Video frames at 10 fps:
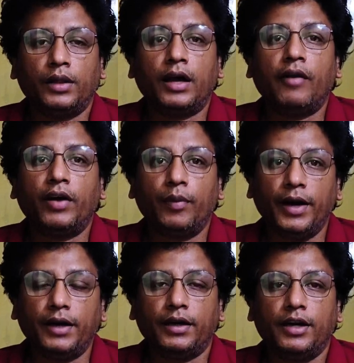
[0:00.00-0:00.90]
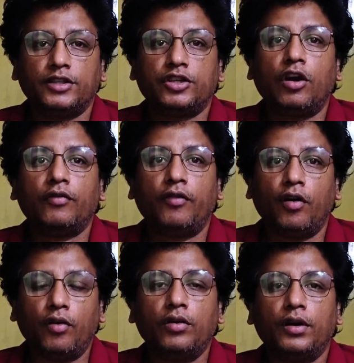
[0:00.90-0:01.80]
government has not
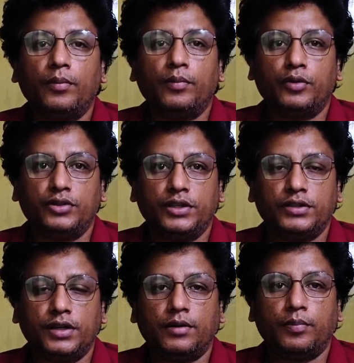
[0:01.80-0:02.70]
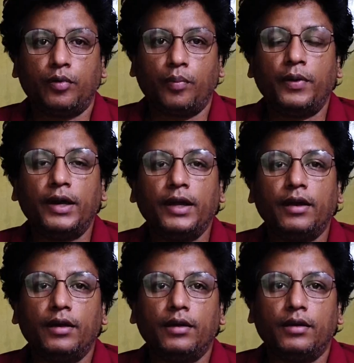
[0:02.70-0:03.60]
followed procedure properly
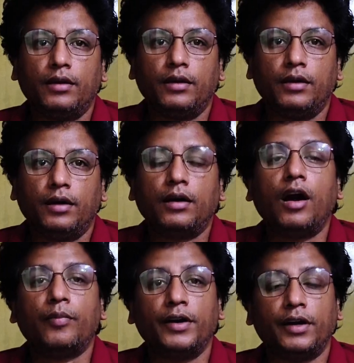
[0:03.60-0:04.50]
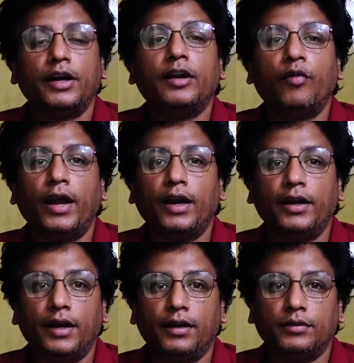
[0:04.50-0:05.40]
or arbitrarily
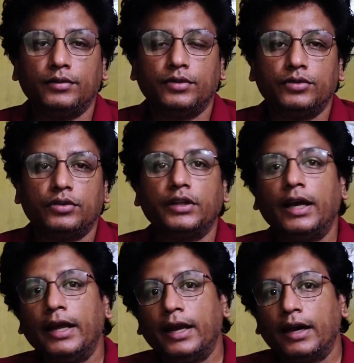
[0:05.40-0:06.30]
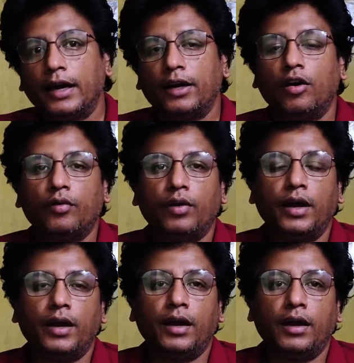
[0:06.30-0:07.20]
violated. So the legal right
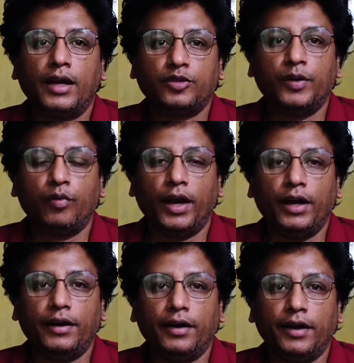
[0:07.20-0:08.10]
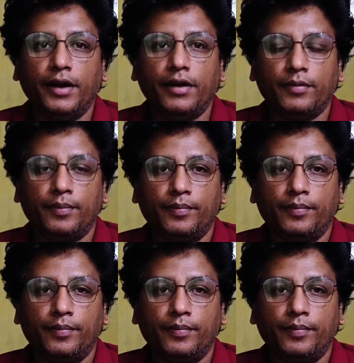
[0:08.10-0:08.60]
has been violated here.